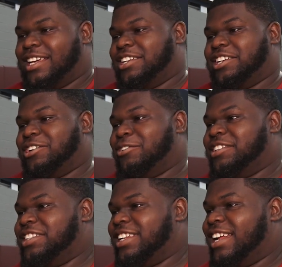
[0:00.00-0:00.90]
And then
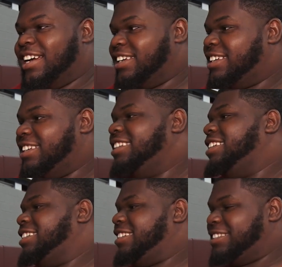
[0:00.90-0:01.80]
going to
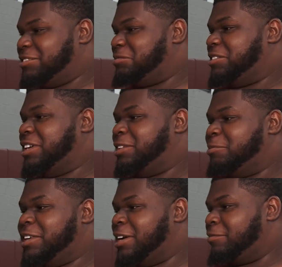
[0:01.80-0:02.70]

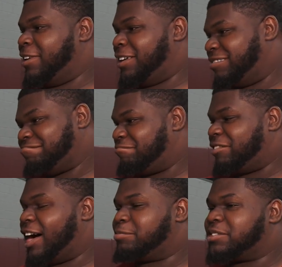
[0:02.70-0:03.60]
we have like
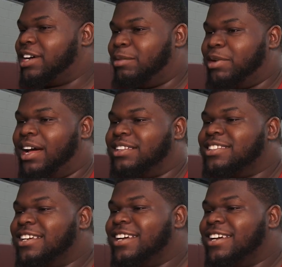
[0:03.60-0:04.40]
5 stoplights.